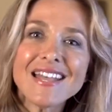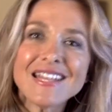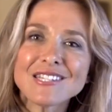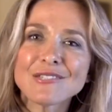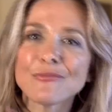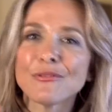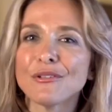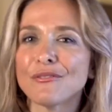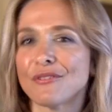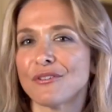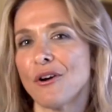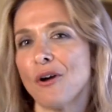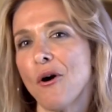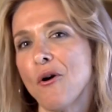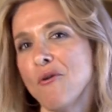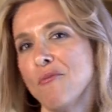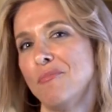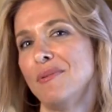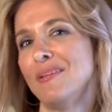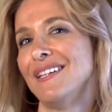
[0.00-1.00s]
as we were
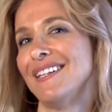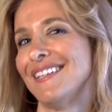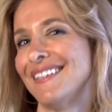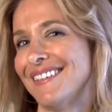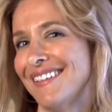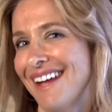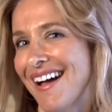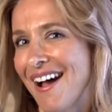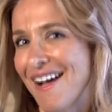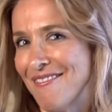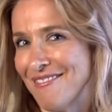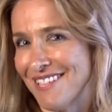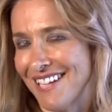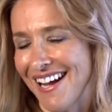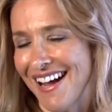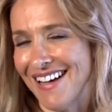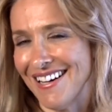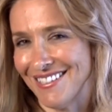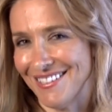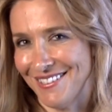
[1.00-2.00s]
opening our
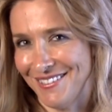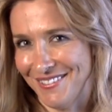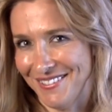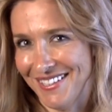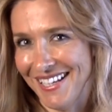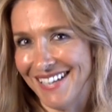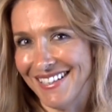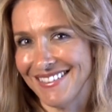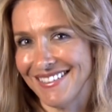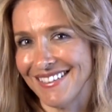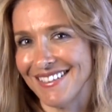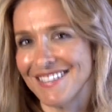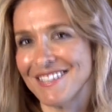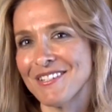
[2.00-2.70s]
heart to dating.